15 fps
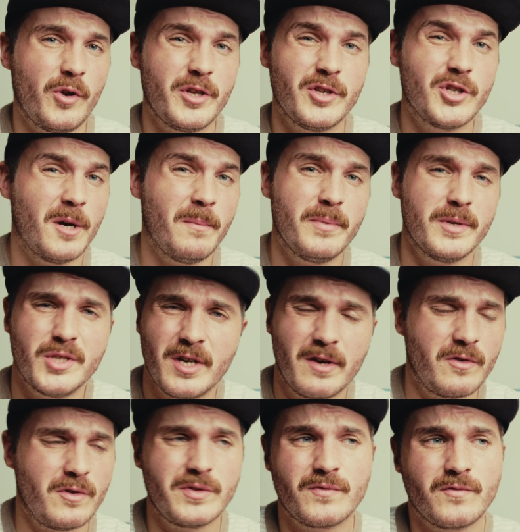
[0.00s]
jump in
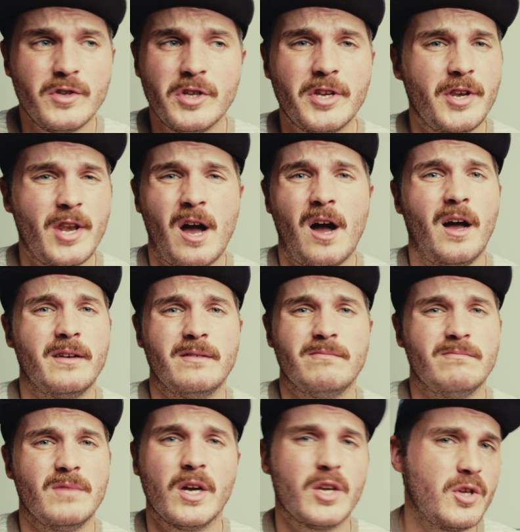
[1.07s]
general, it's really not
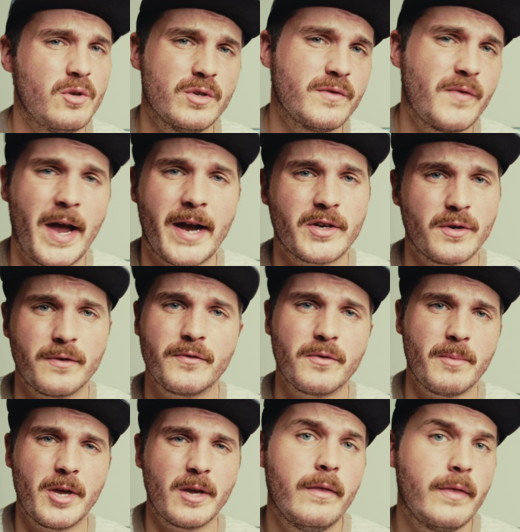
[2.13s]
a huge factor for me.